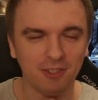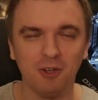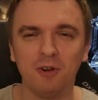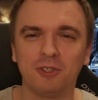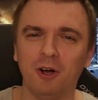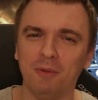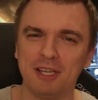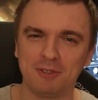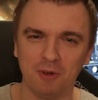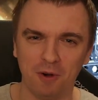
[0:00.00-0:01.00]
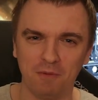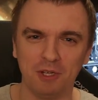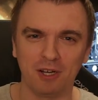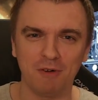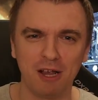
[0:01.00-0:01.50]
don't always talk
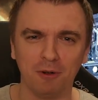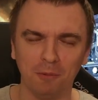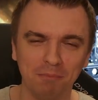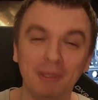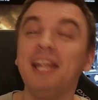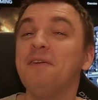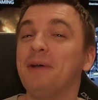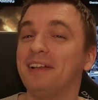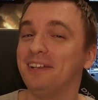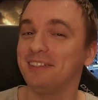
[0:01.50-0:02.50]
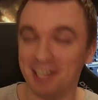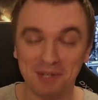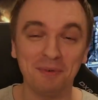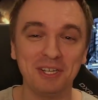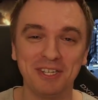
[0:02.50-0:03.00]
with a crackle. But anyway,
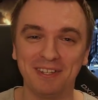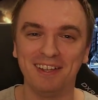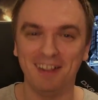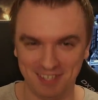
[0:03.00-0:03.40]
thanks for watching.